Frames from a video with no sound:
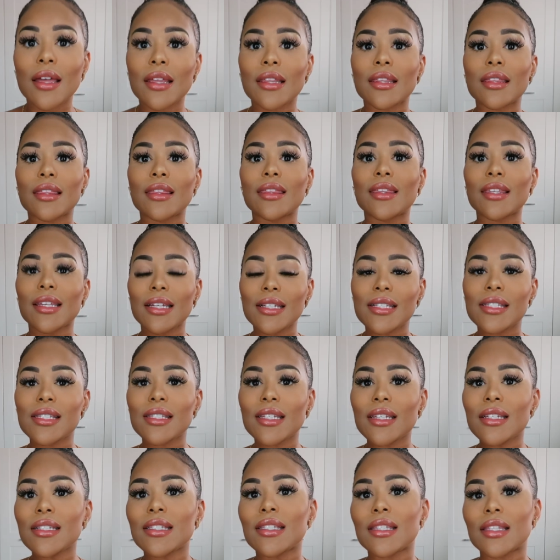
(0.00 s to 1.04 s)
This
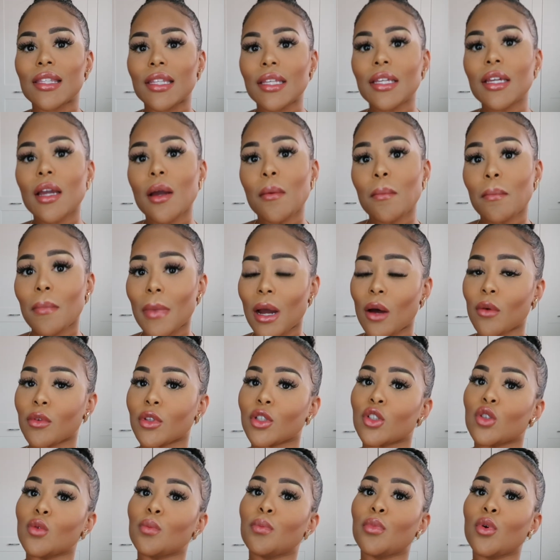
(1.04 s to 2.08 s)
is the amount
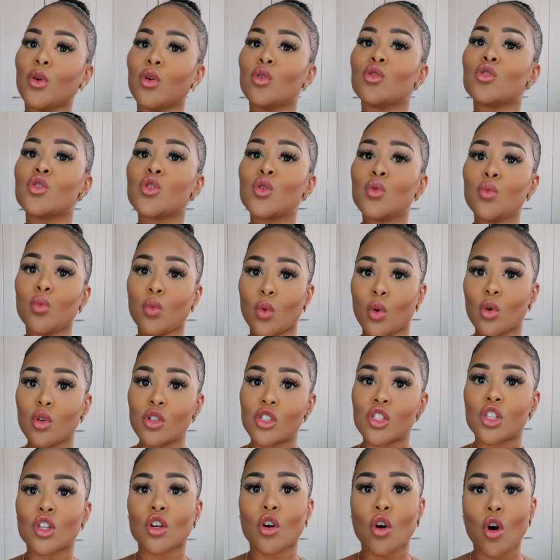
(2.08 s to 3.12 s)
that you put
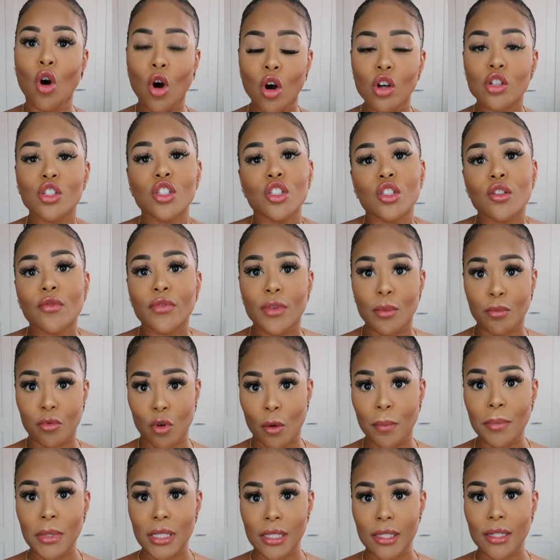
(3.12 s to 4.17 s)
towards the cost of the
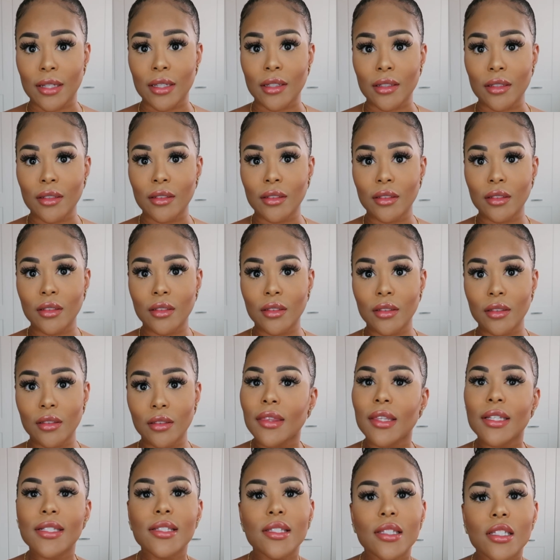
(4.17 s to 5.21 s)
property.
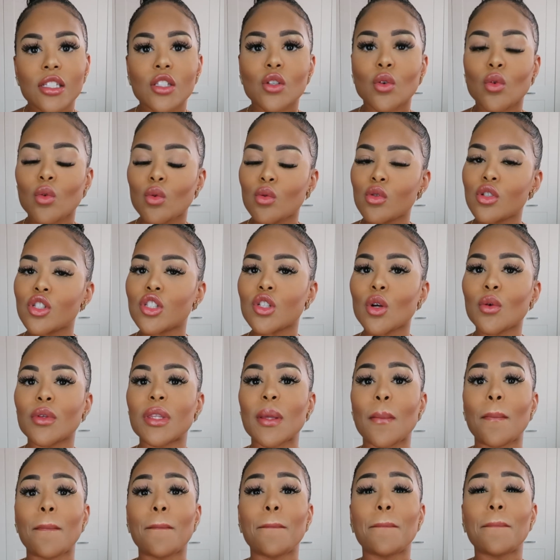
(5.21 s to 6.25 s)
This is also
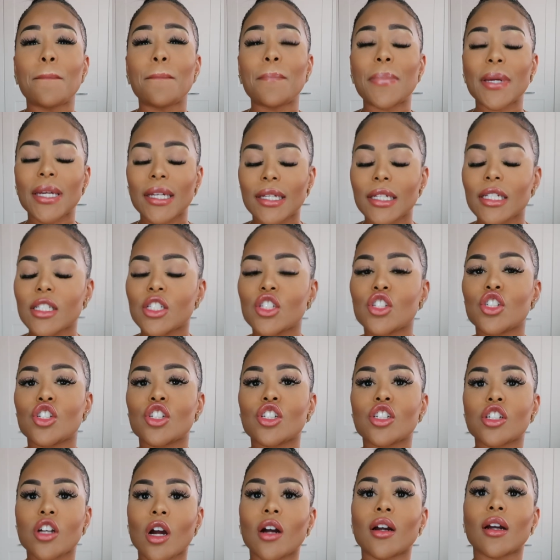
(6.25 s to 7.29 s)
the biggest
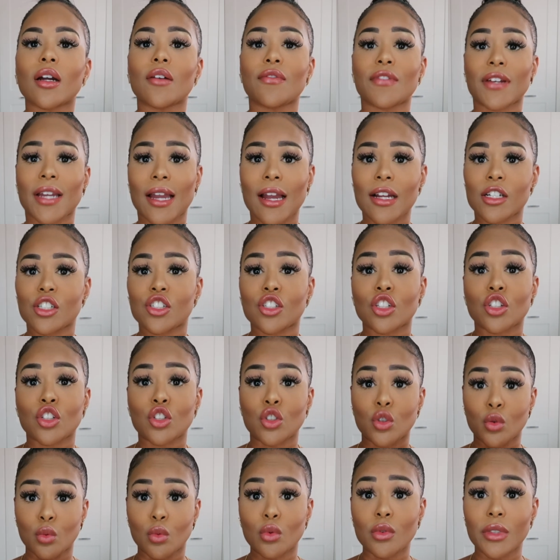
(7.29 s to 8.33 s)
chunk of cash that
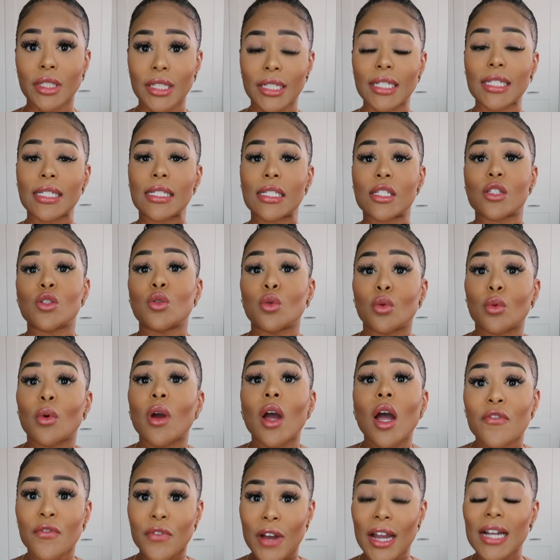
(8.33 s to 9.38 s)
you will need to
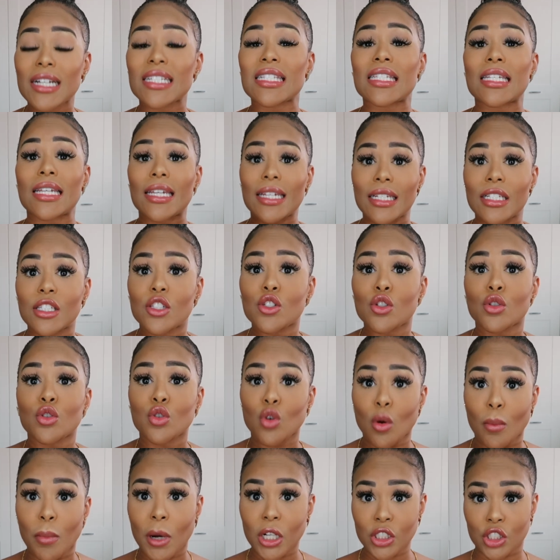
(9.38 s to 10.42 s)
factor into
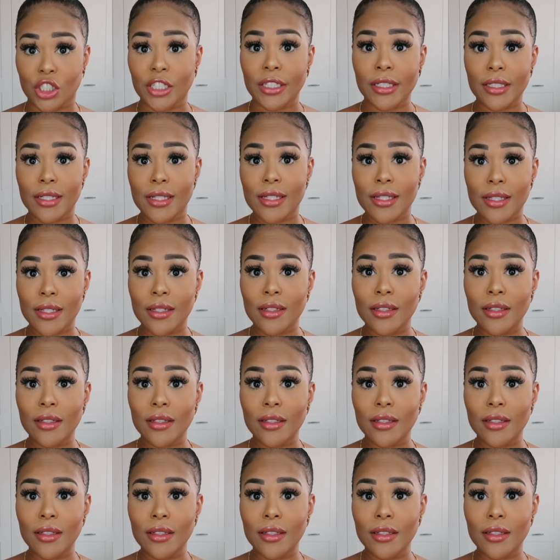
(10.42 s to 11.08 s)
your budget.